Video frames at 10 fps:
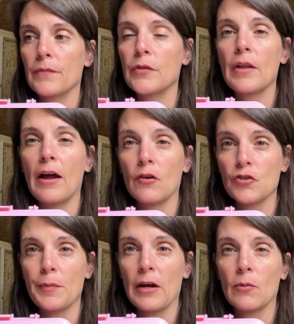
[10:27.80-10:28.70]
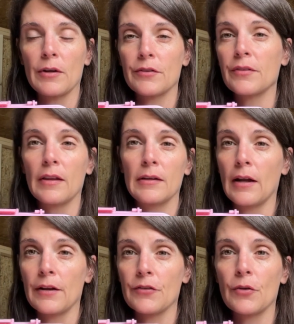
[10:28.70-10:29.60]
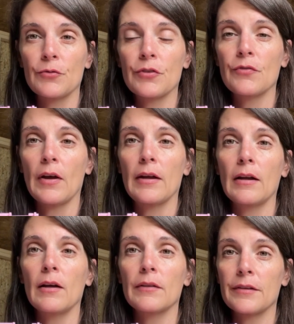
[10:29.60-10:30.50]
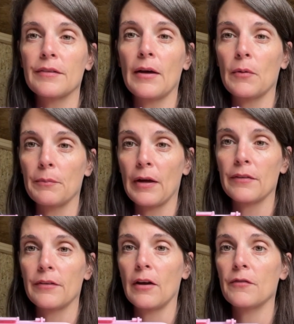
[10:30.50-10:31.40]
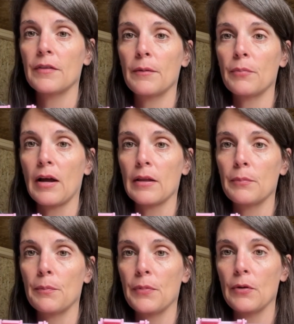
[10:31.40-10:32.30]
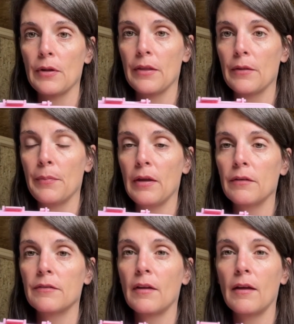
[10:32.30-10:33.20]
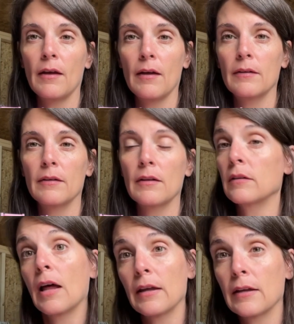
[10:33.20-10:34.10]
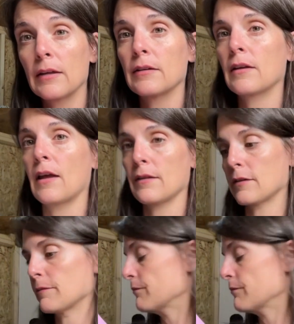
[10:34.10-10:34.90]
Hunchback one is selling on its own just fine, I'll list that one by itself and then probably put Beauty and the Beast and the Lion King together.